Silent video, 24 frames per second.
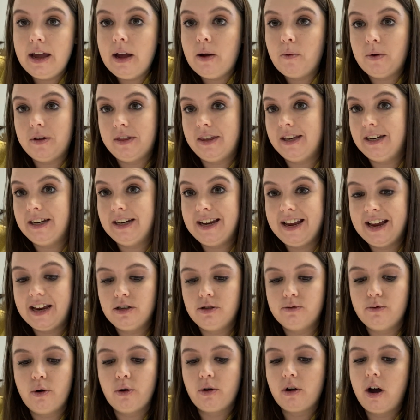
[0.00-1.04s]
within an
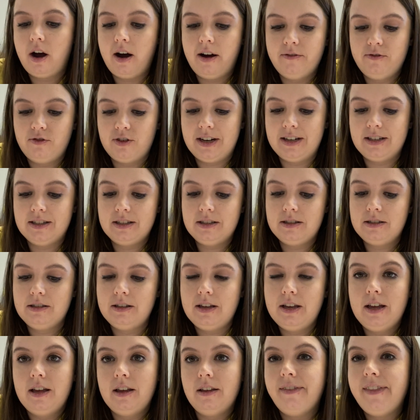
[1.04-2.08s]
annual conference.
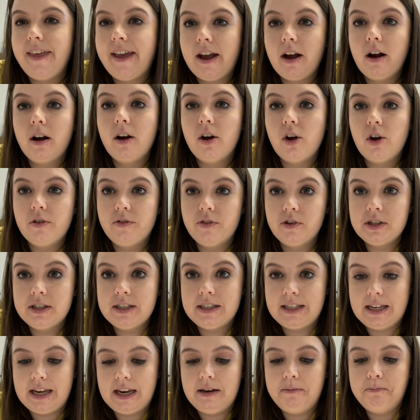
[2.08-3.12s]
They are
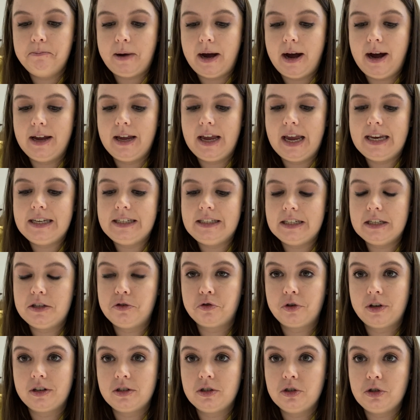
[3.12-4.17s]
overseen by a
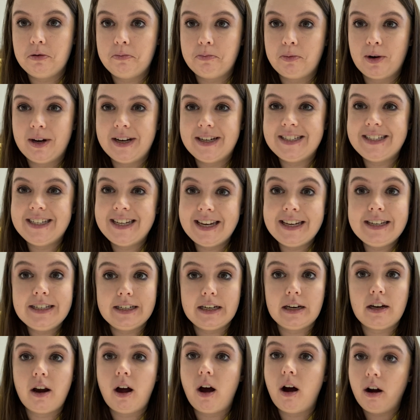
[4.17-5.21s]
district
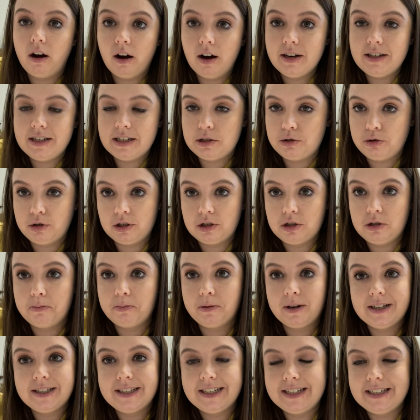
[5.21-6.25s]
superintendent. Our district
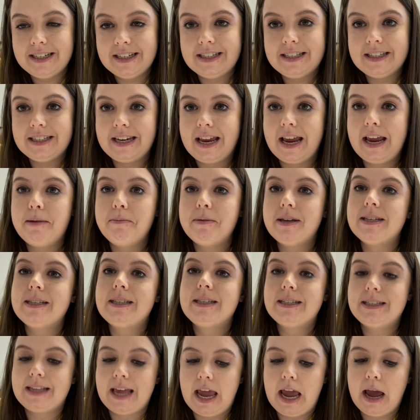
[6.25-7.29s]
superintendent's name
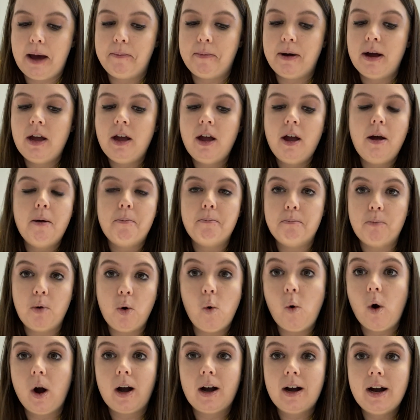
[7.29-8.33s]
is Sam
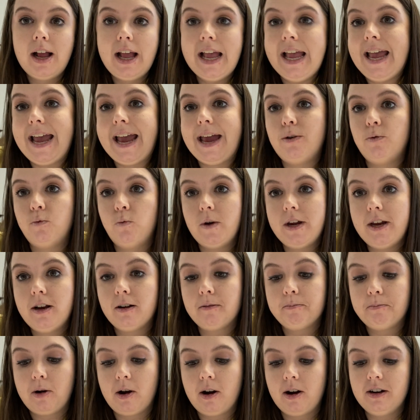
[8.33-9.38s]
Moore. and we
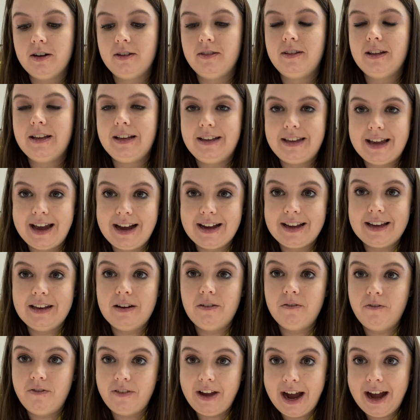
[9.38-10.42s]
are part of the
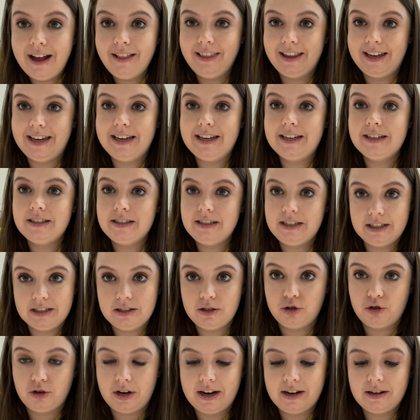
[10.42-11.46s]
Yadkin Valley
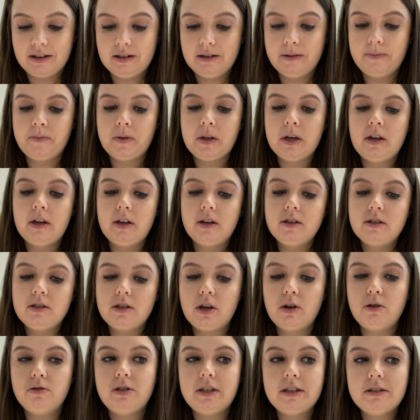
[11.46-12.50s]
District.
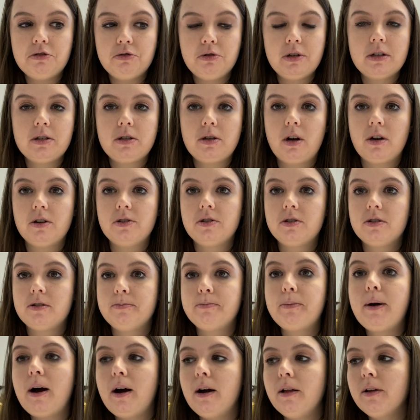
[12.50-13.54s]
So districts are
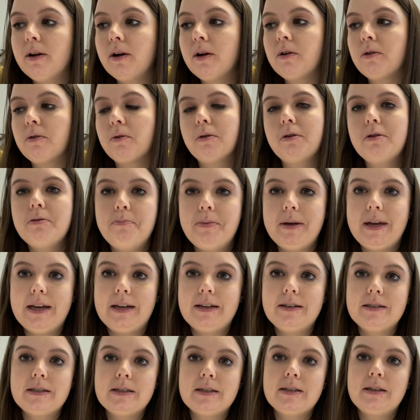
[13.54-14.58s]
smaller
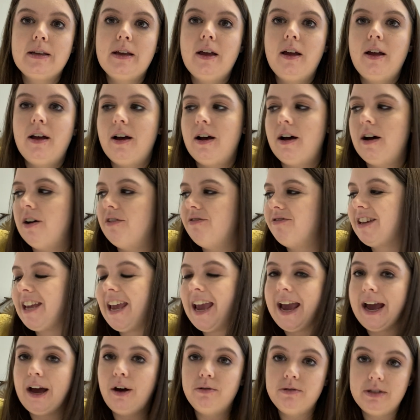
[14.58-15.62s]
groupings of
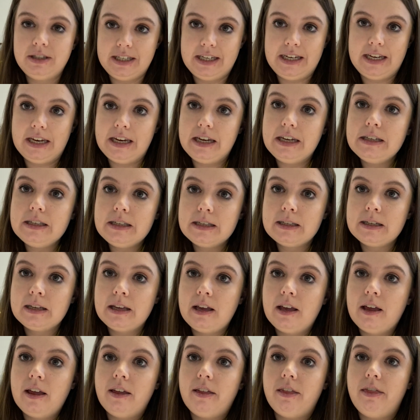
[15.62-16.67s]
counties
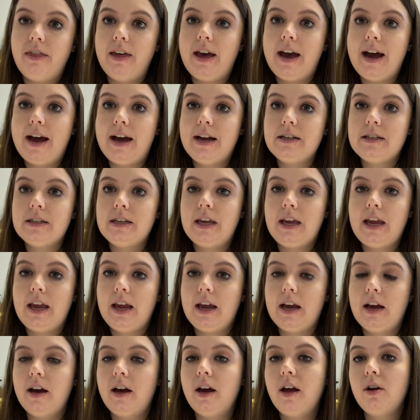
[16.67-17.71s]
that
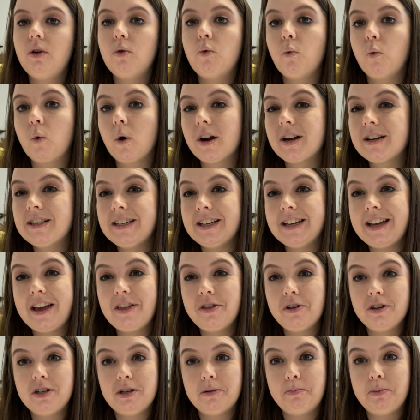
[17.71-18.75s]
can work
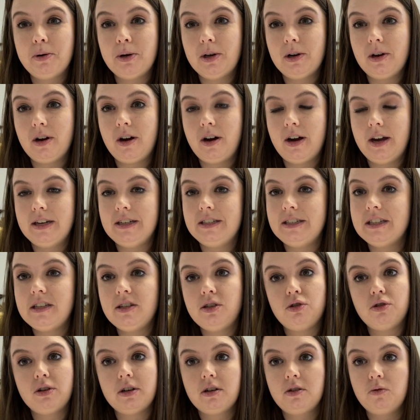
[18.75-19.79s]
together to put on
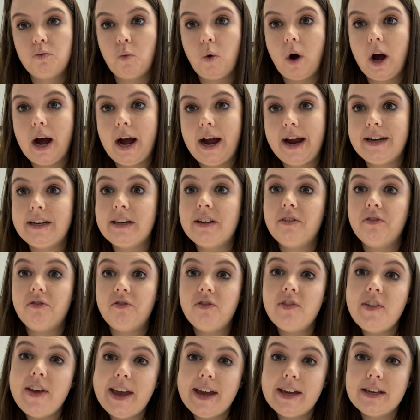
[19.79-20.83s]
district-wide
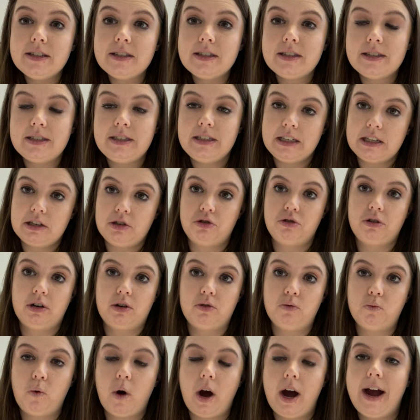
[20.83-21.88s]
events,
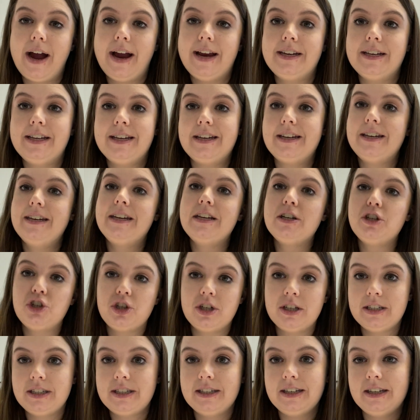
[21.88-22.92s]
district-wide
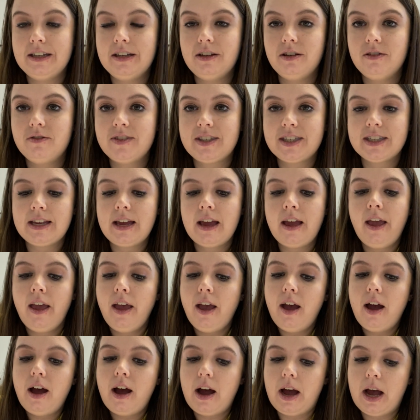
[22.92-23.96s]
initiatives.
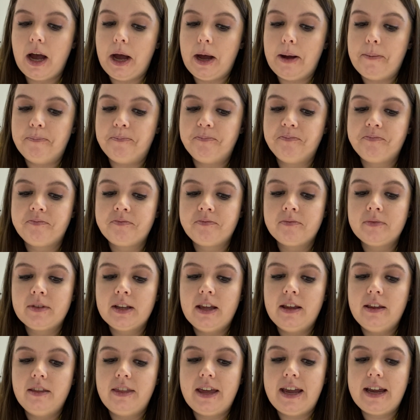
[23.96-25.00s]

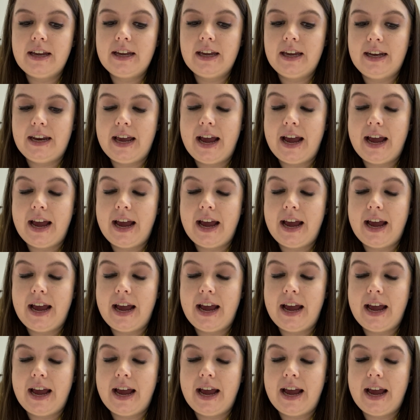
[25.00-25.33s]
They can